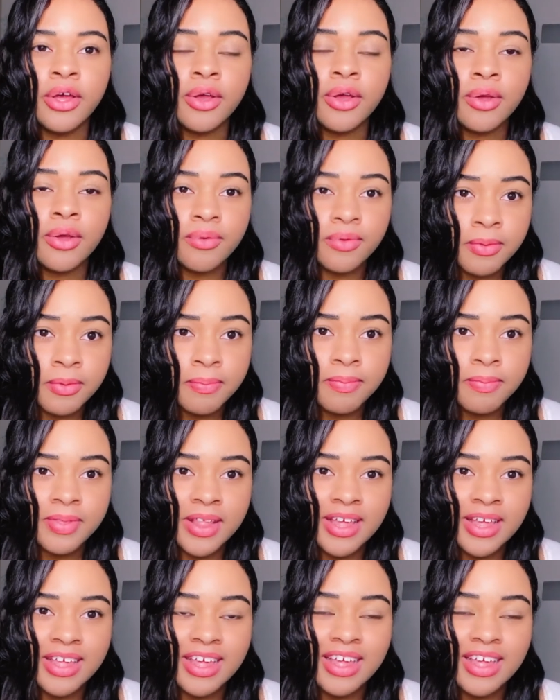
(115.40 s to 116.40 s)
group
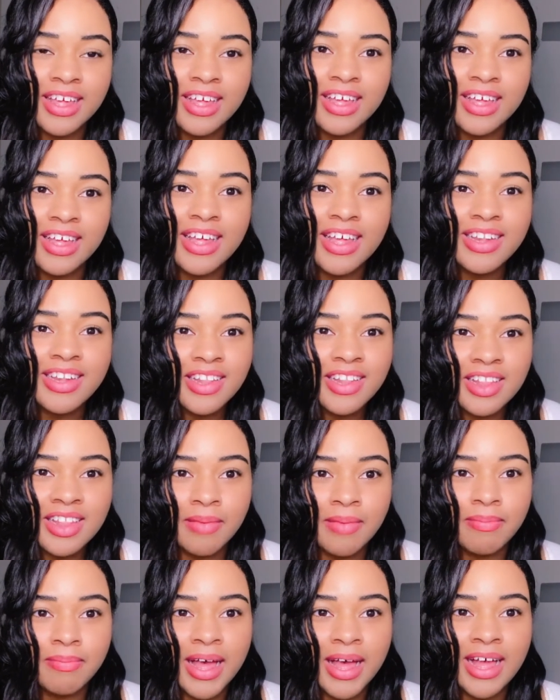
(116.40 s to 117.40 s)
thinking isn't
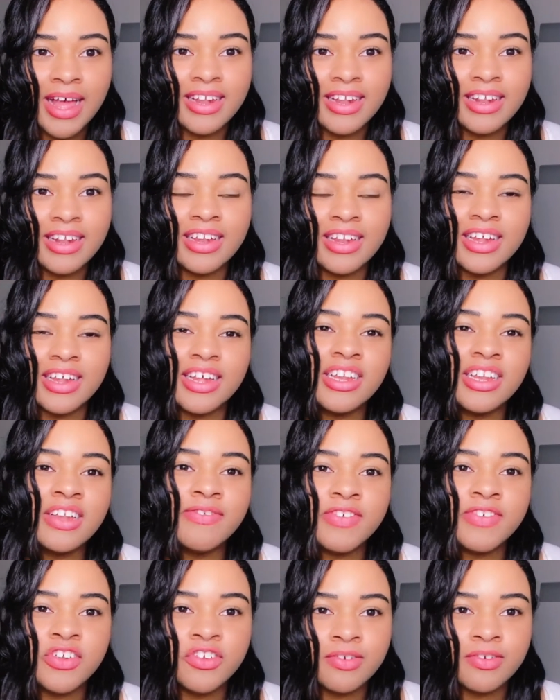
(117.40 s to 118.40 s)
that bad, and
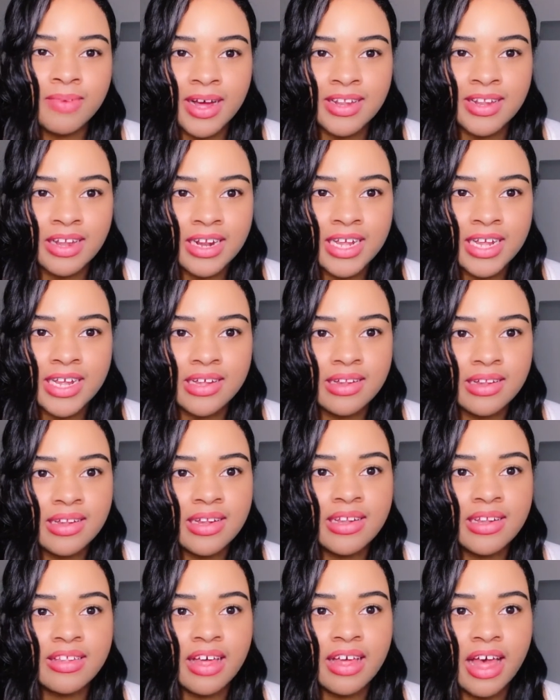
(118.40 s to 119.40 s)
individuality
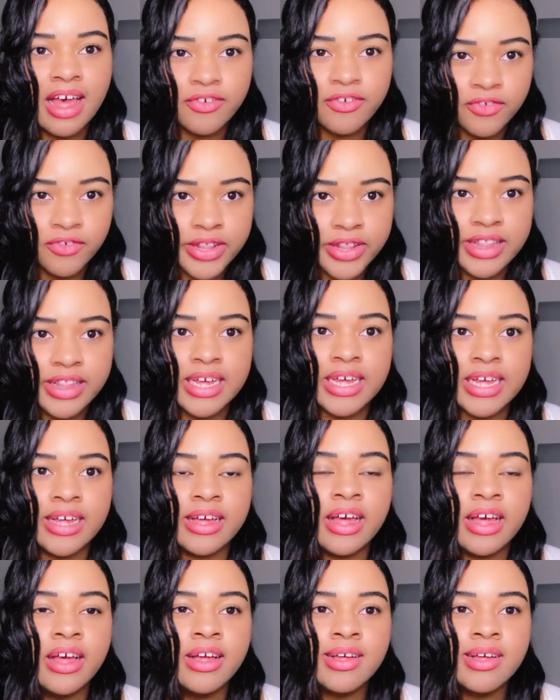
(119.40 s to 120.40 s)
isn't
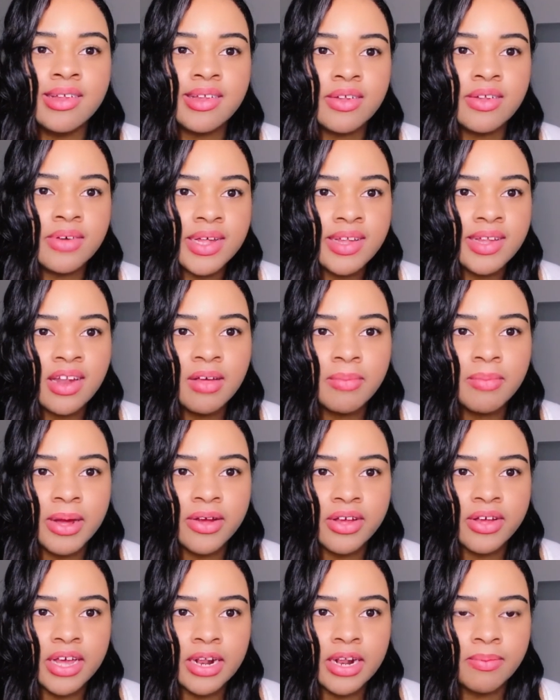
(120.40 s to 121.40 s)
everything. So as an
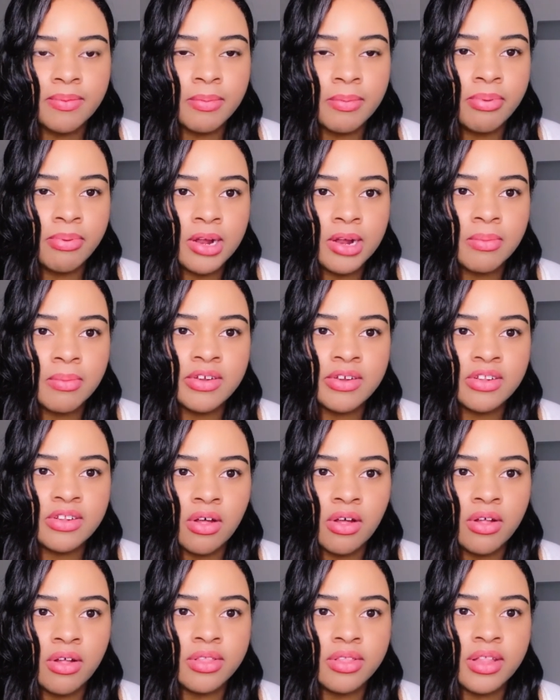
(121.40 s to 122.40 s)
American, we're pretty much
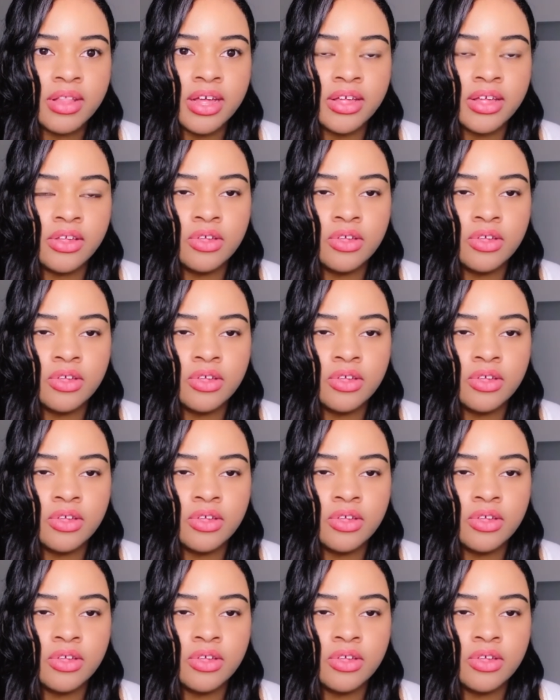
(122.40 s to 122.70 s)
taught that